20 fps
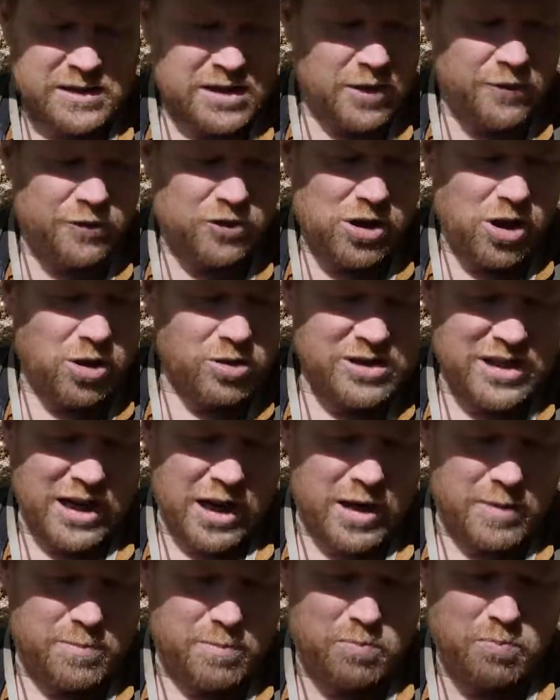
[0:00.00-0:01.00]
So for a long
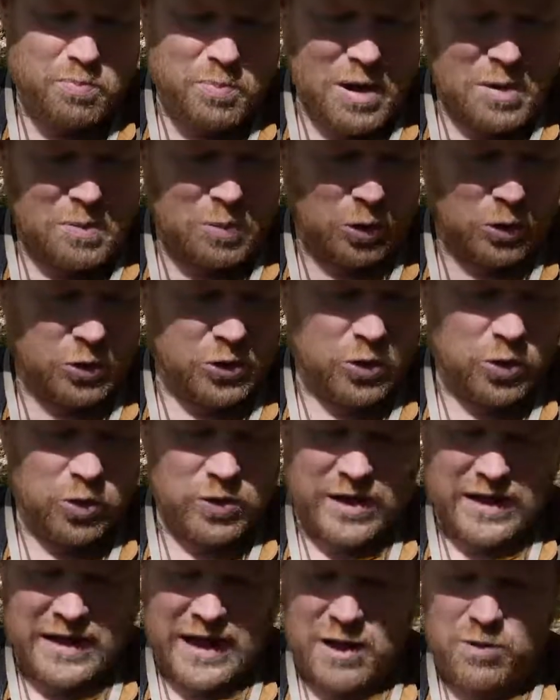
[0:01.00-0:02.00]
time people thought
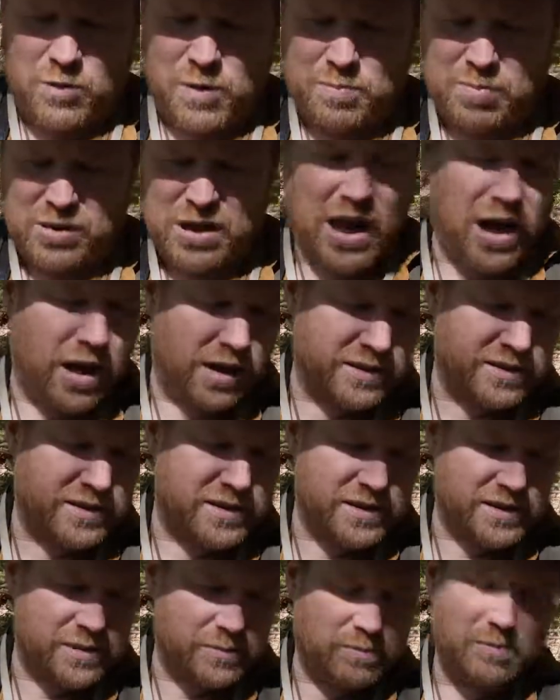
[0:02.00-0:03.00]
that they were
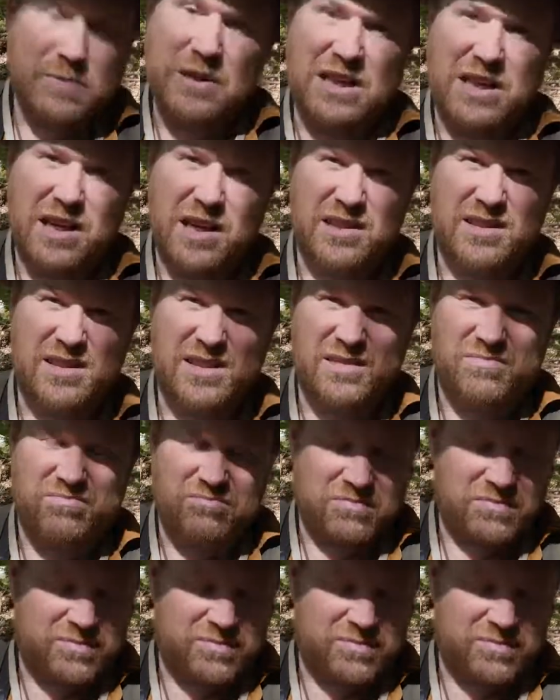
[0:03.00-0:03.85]
plants because